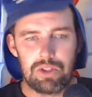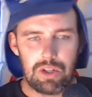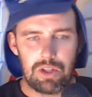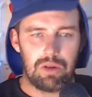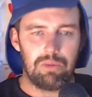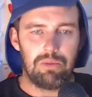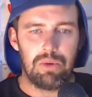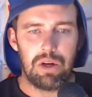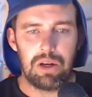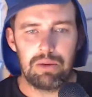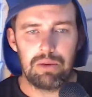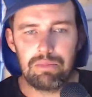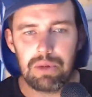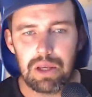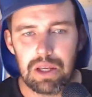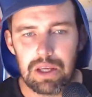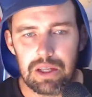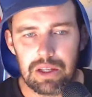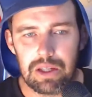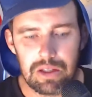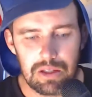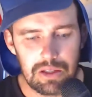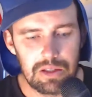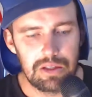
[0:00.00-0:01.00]
top one
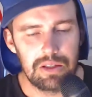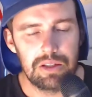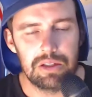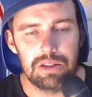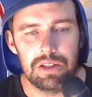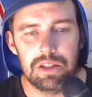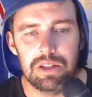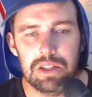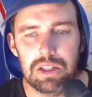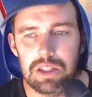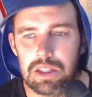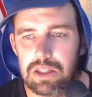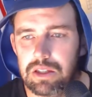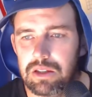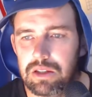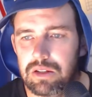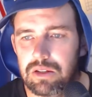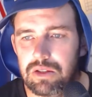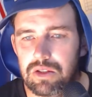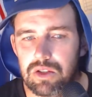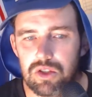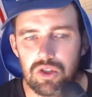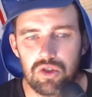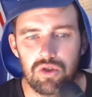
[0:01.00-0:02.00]
pink, and then the
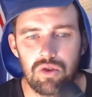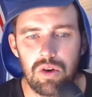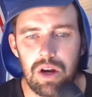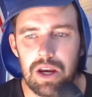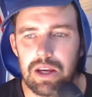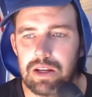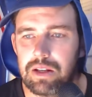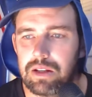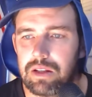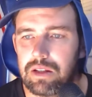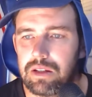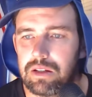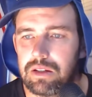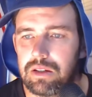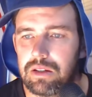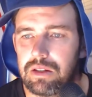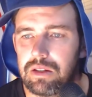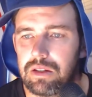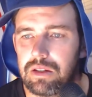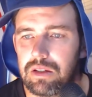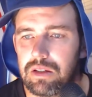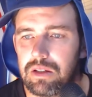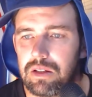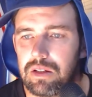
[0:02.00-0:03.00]
straight and
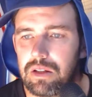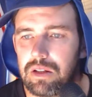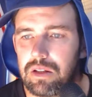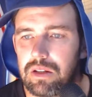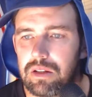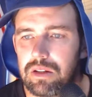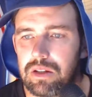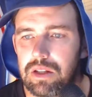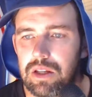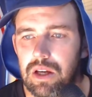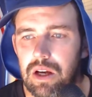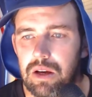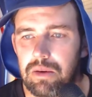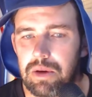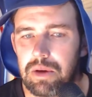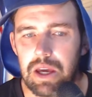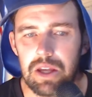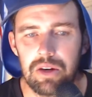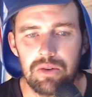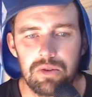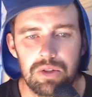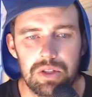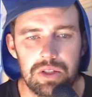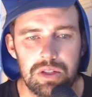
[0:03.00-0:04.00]
the
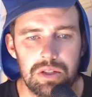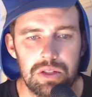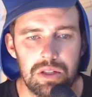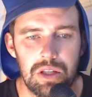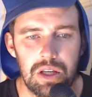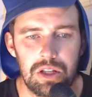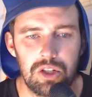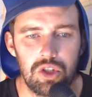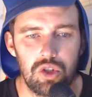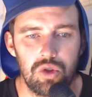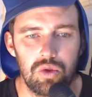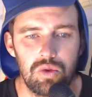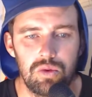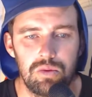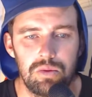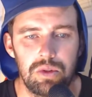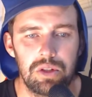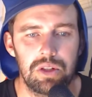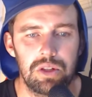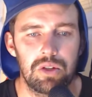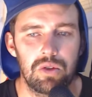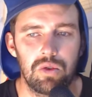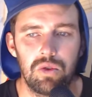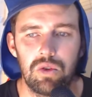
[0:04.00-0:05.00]
heterosexual,
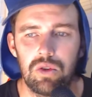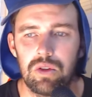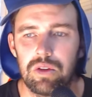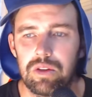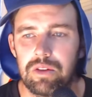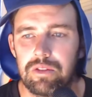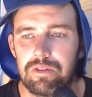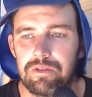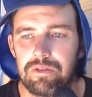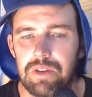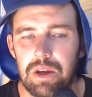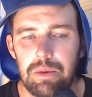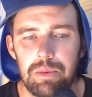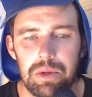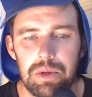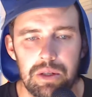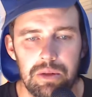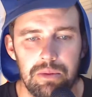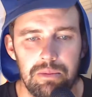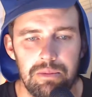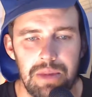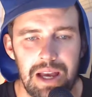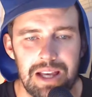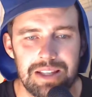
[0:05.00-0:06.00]
what do you call it? The
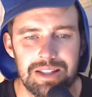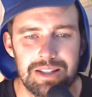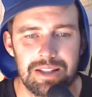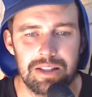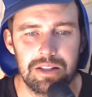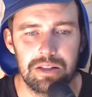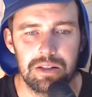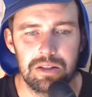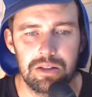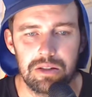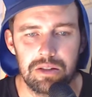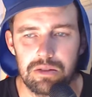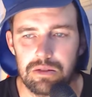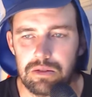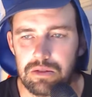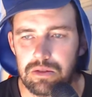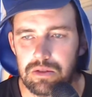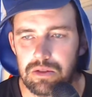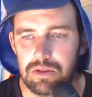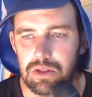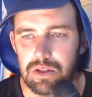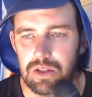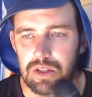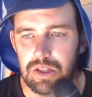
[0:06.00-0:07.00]
feminine, masculine
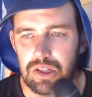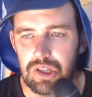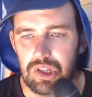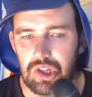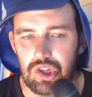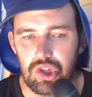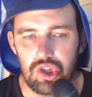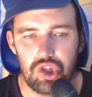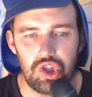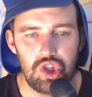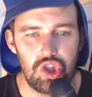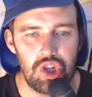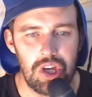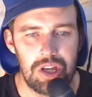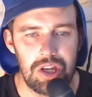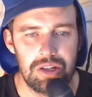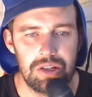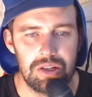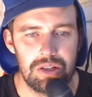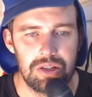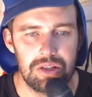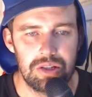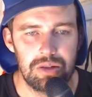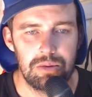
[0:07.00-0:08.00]

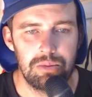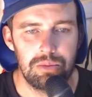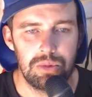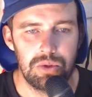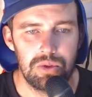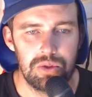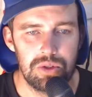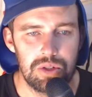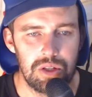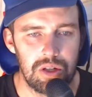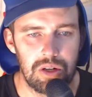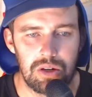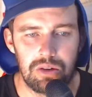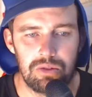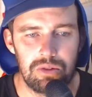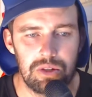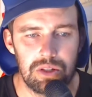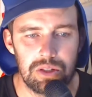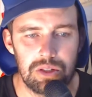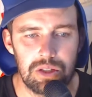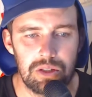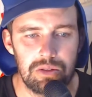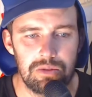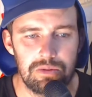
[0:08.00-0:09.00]
gender symbols. I don't
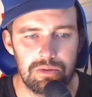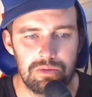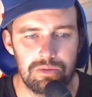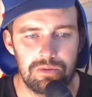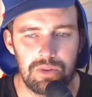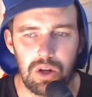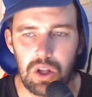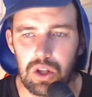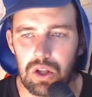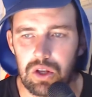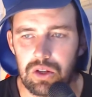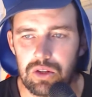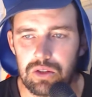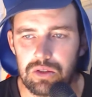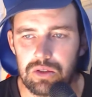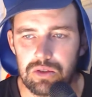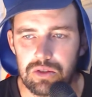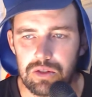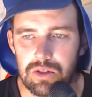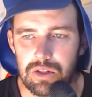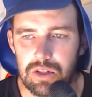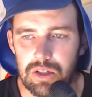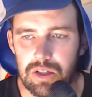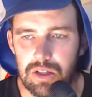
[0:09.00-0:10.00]
really follow.
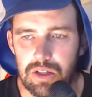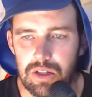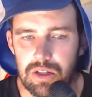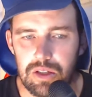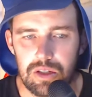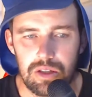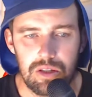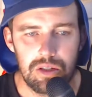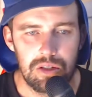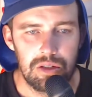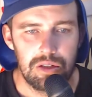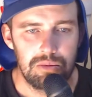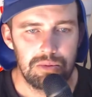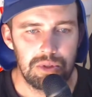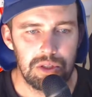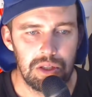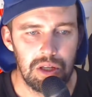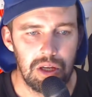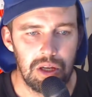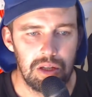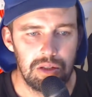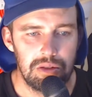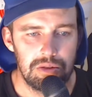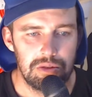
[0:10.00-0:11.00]
But
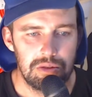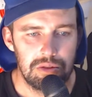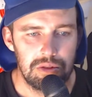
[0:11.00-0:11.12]
yeah.